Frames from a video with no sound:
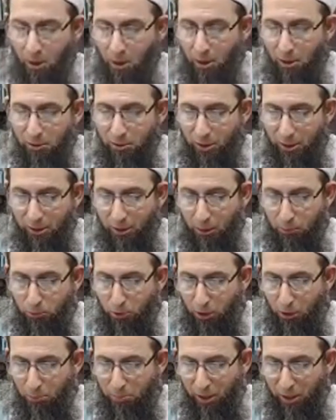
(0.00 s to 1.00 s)
Sayyidina
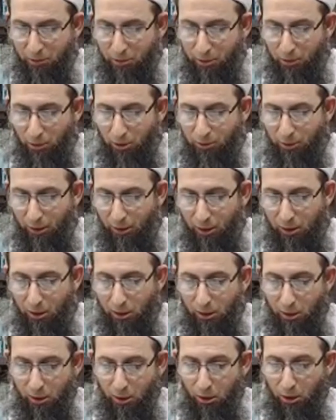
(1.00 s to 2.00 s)
Abdullah Abbas
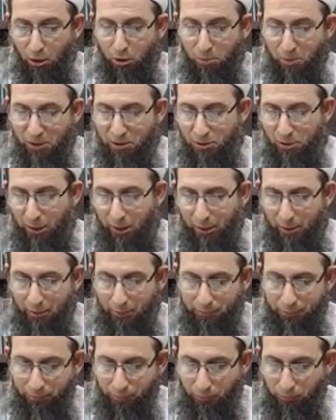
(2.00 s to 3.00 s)
Anuma said,
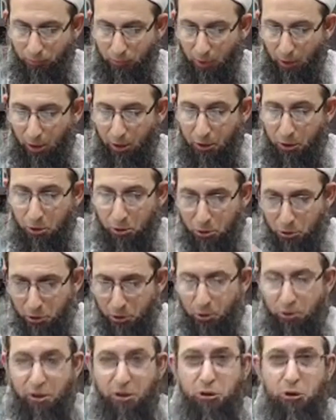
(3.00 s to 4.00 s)
are you
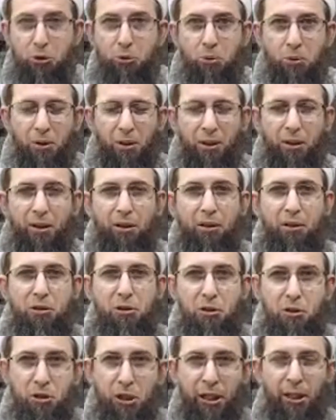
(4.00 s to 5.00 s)
sure? Did you
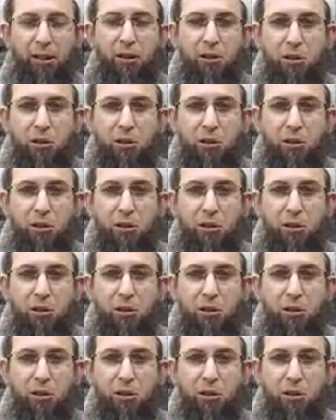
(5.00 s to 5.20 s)
check?